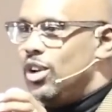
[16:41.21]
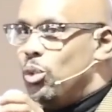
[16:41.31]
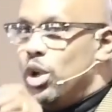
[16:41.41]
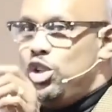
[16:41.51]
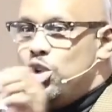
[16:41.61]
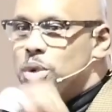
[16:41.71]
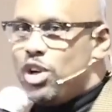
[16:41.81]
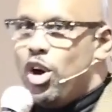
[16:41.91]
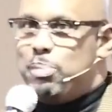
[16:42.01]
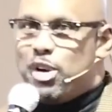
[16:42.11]
what you would
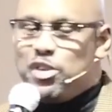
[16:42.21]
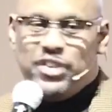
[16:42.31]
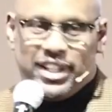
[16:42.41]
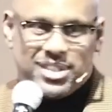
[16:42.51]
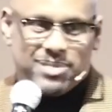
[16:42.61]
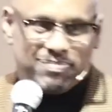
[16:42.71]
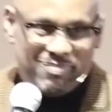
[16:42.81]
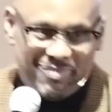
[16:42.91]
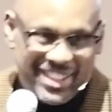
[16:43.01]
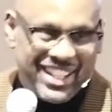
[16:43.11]
call perfect.
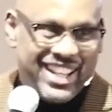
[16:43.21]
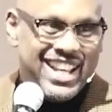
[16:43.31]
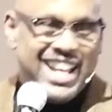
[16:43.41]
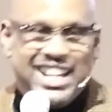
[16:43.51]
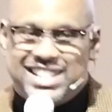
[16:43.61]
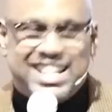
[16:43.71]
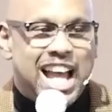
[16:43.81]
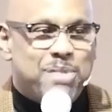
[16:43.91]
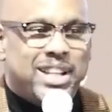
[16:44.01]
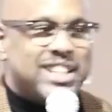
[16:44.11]
His timing